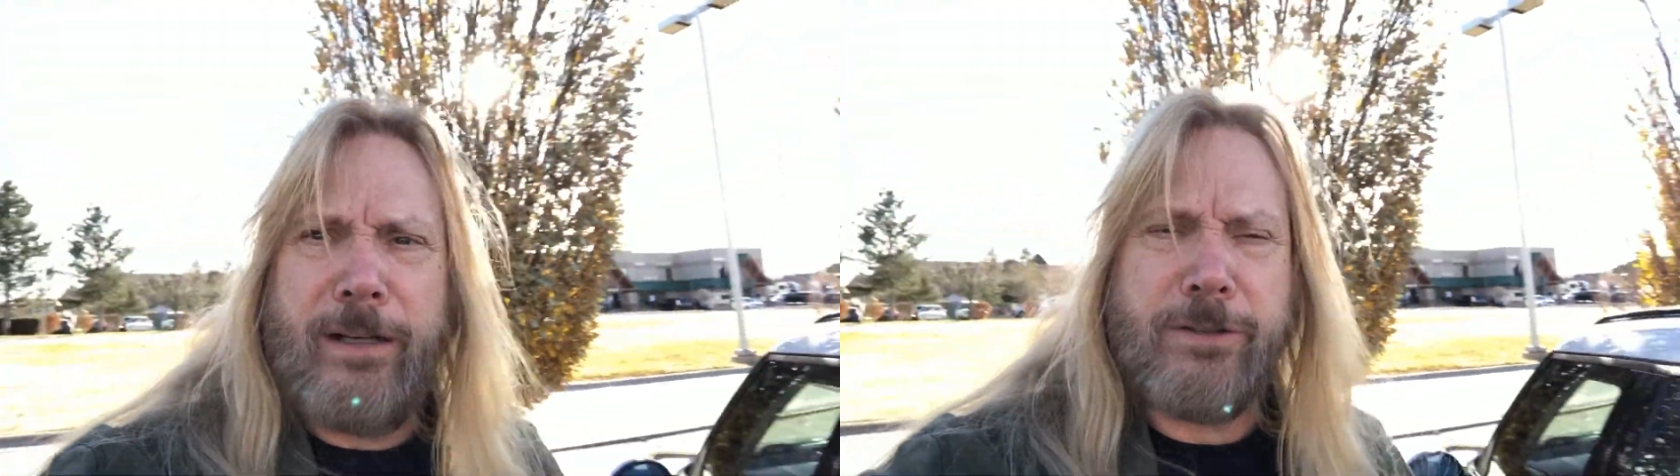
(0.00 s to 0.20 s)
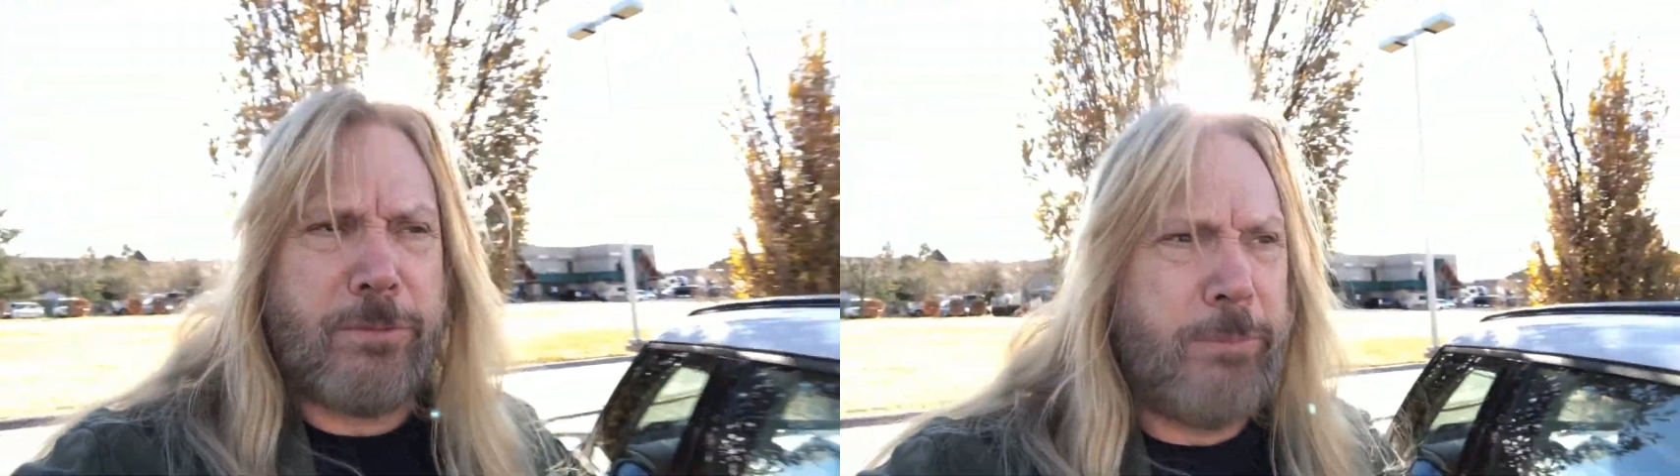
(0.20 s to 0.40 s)

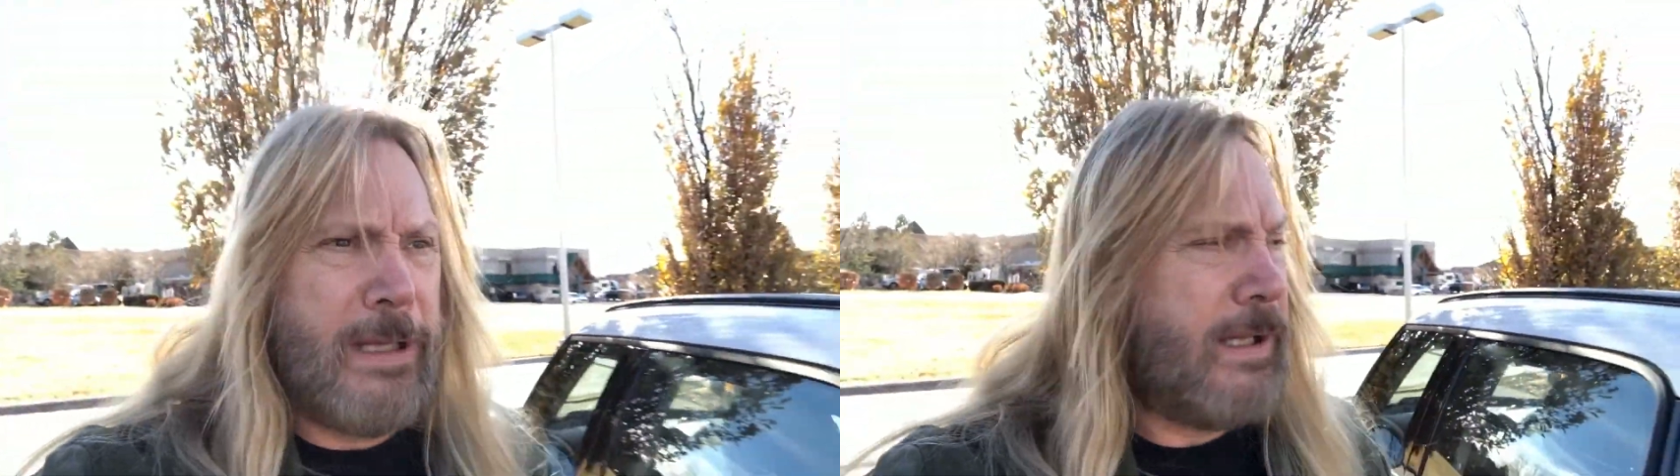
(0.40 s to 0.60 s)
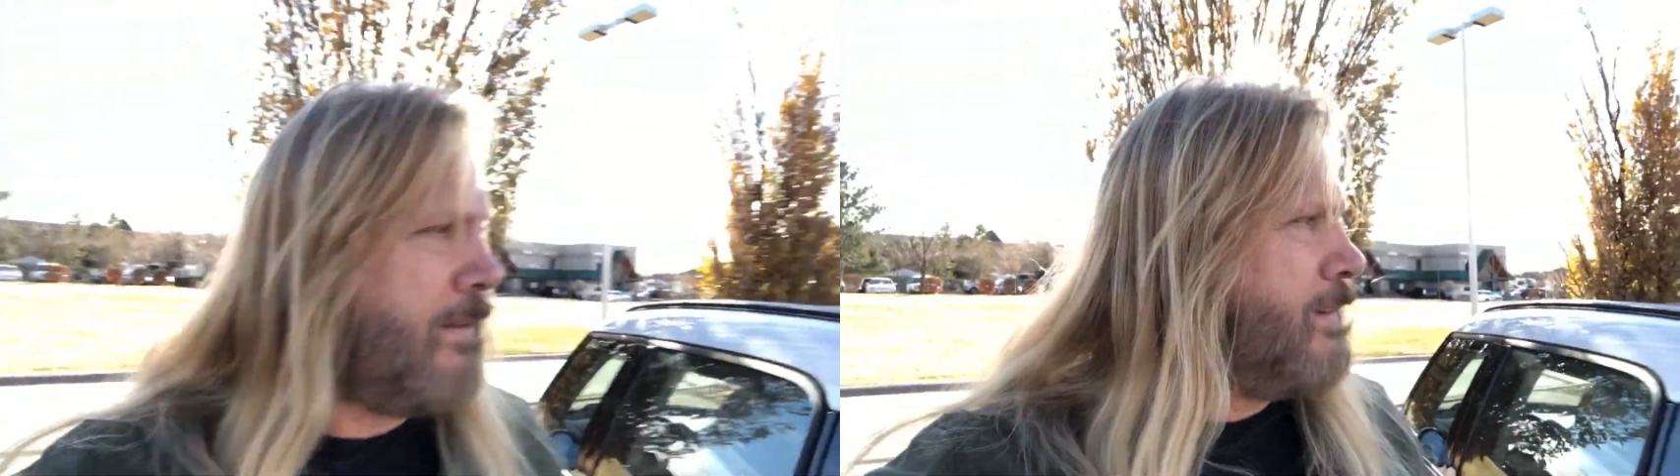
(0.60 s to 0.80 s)
hair's a
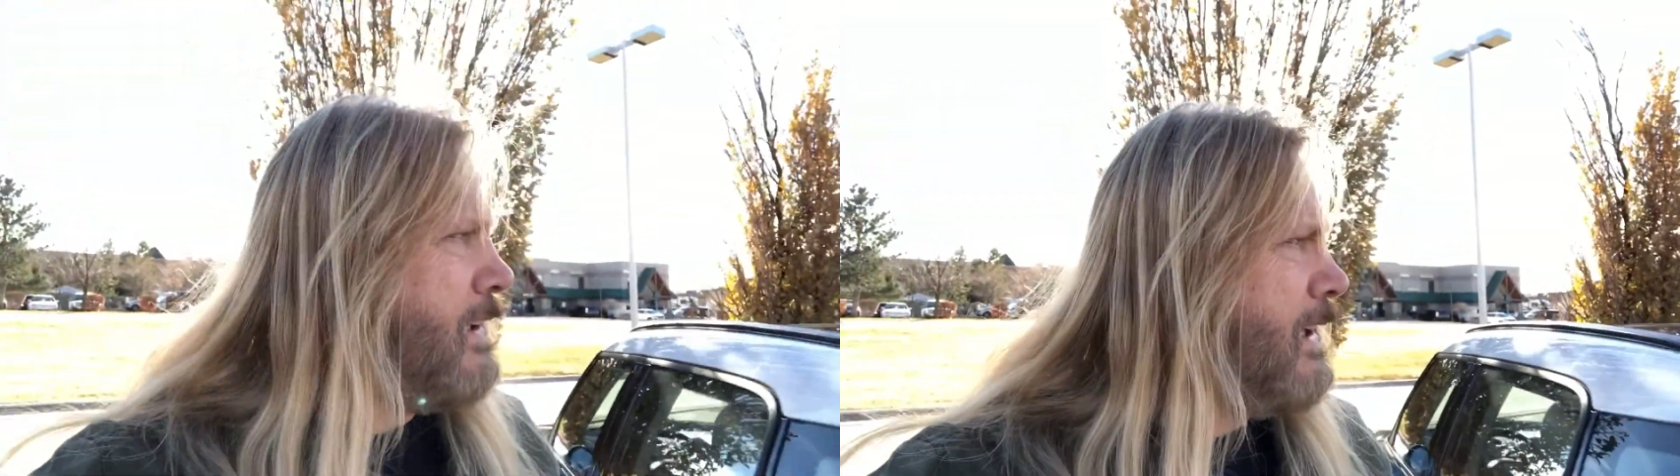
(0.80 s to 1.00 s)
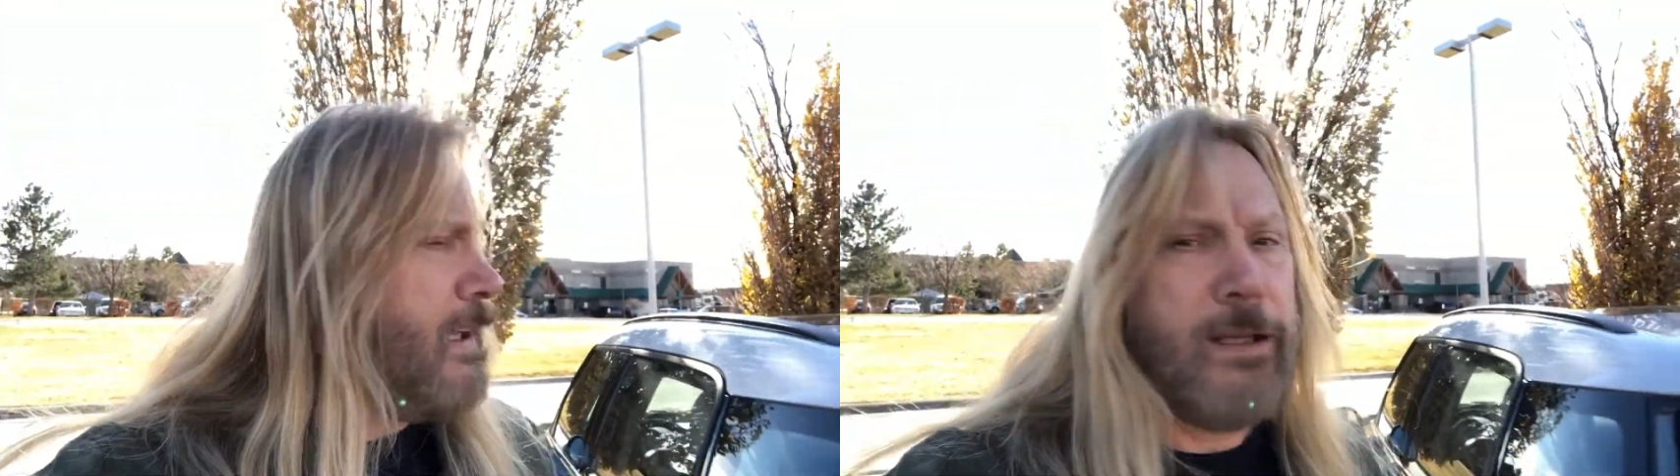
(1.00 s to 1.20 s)
mess
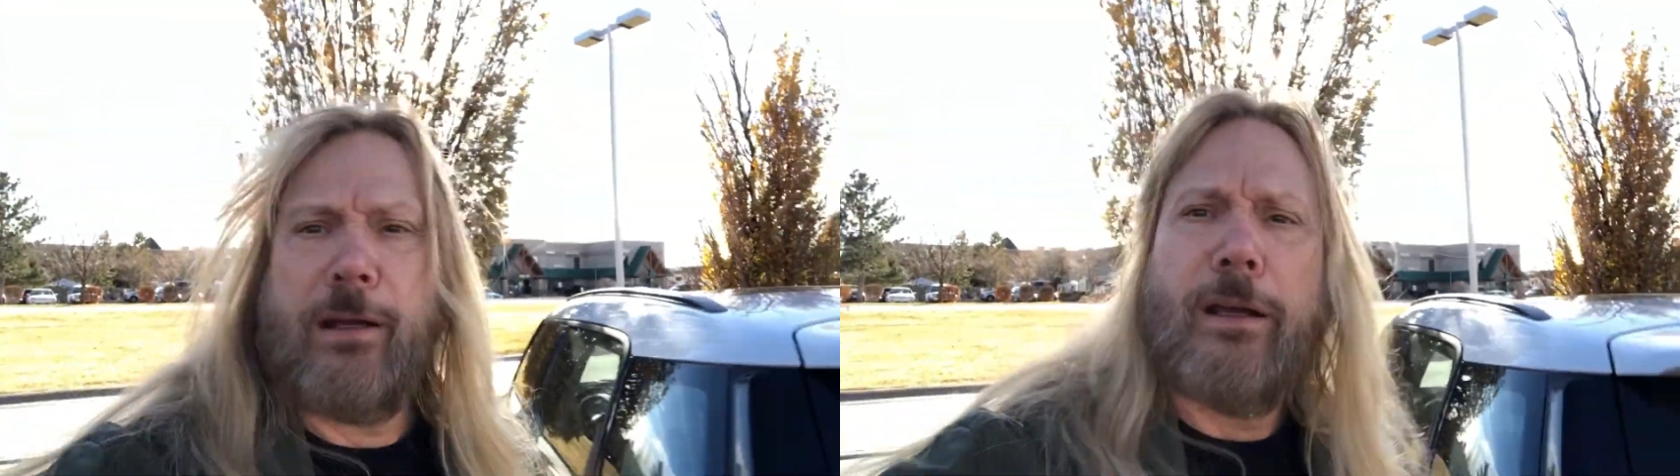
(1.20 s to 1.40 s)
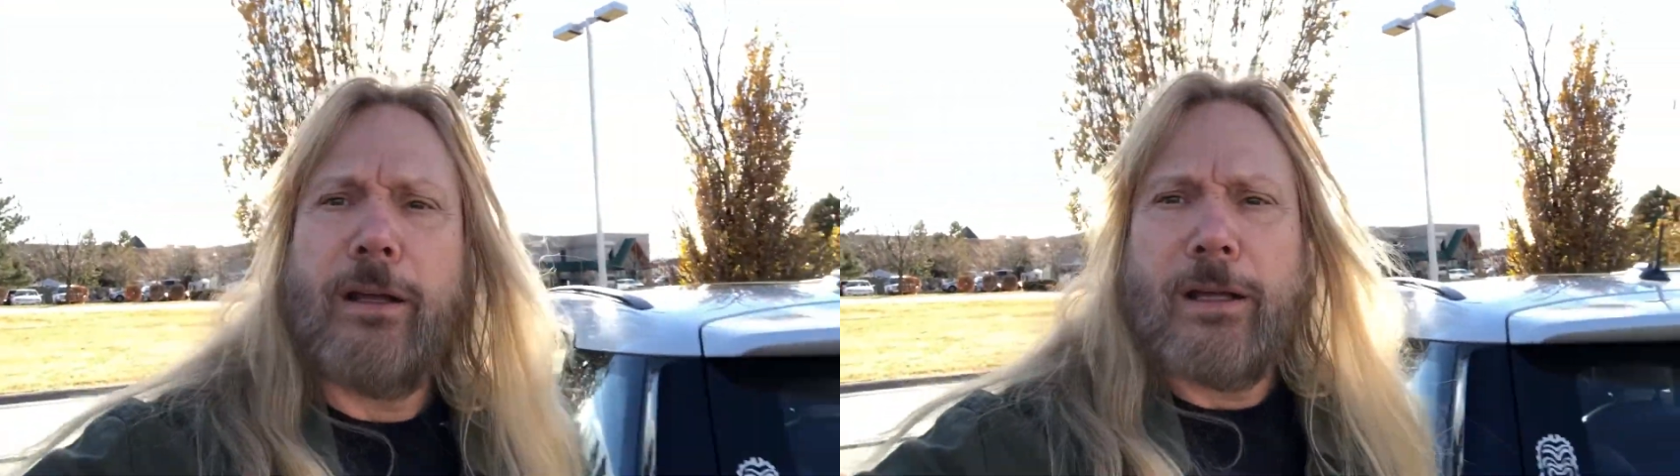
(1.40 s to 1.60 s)
today.
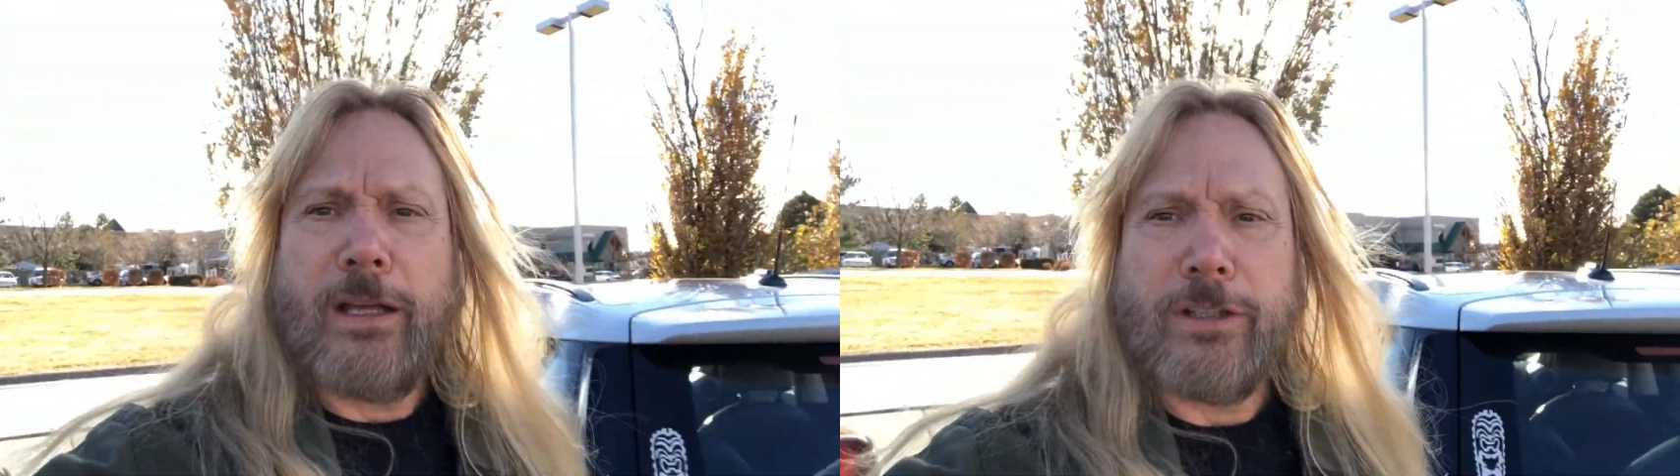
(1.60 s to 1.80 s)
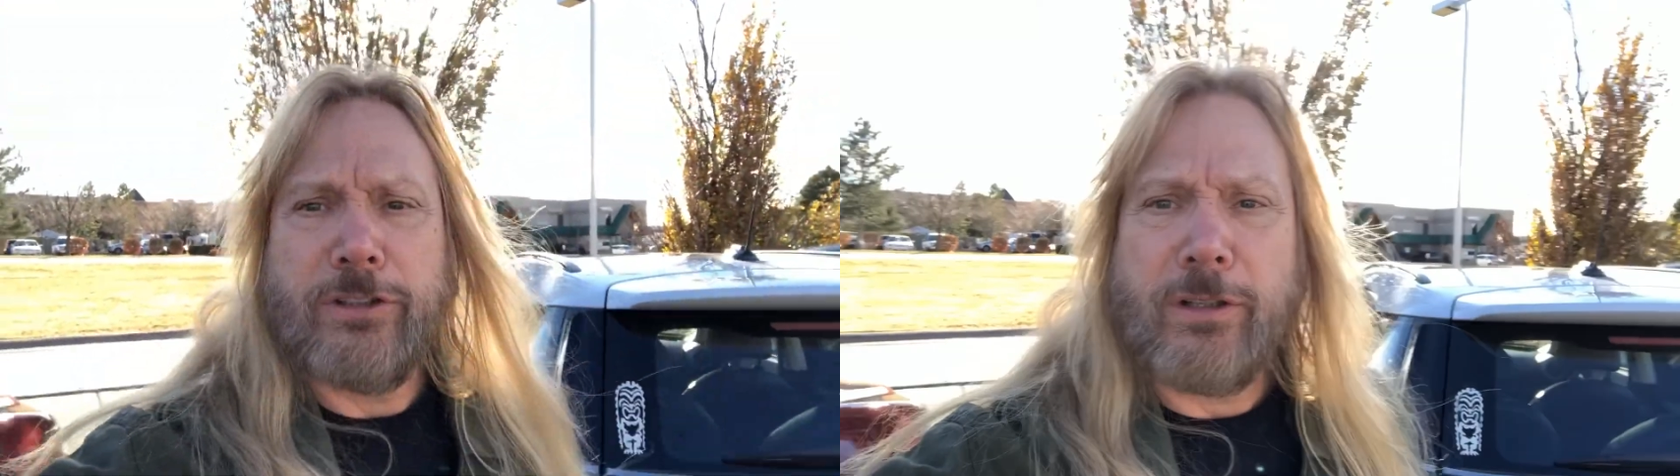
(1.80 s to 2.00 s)

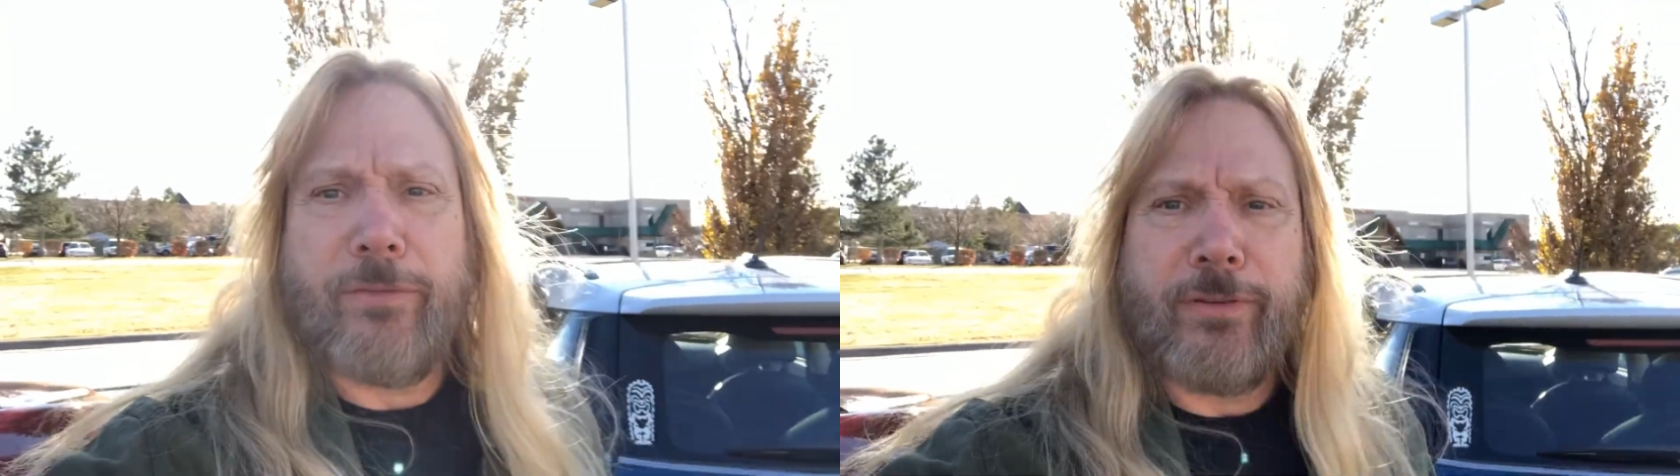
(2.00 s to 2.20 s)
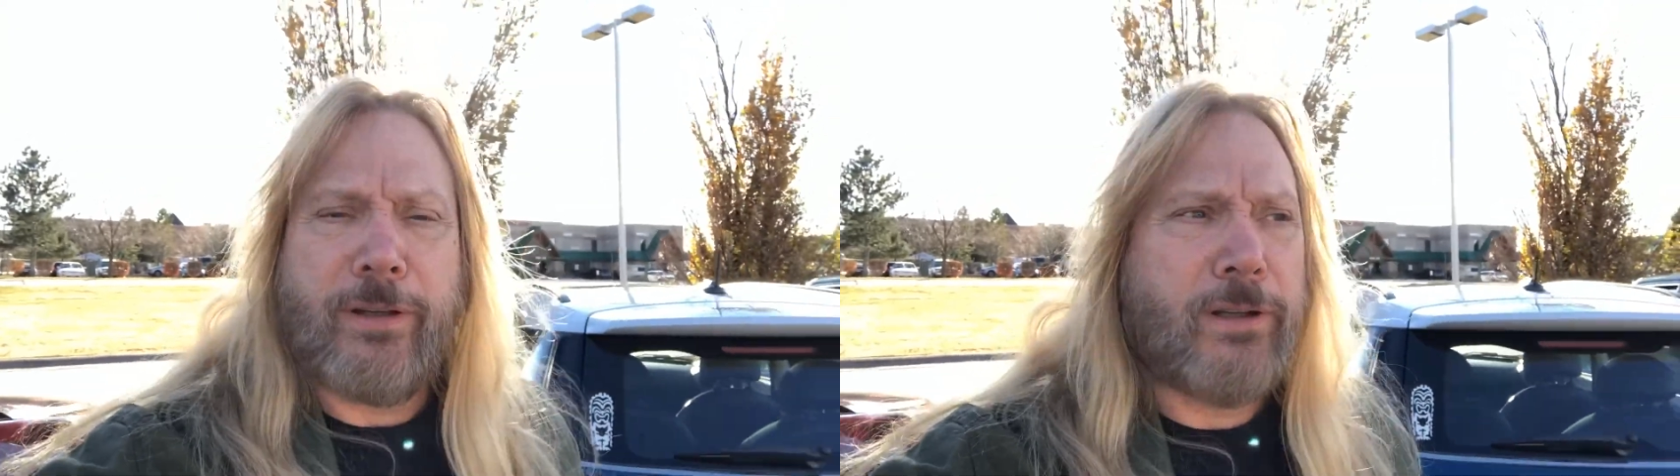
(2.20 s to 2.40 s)
Should
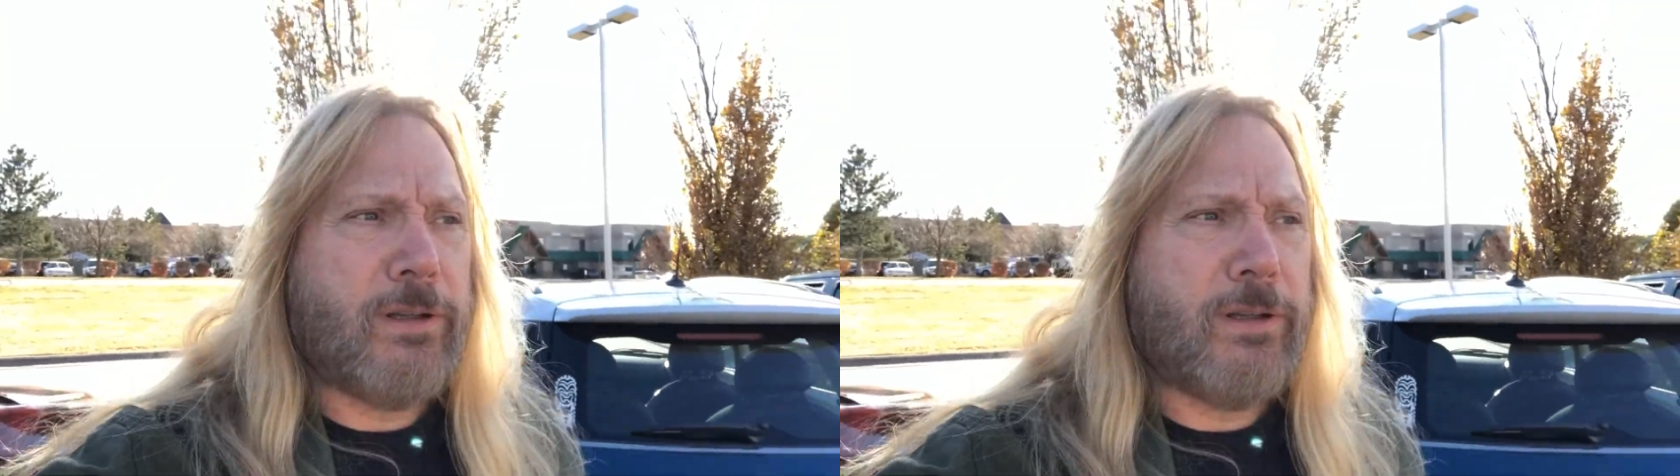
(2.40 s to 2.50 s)
have,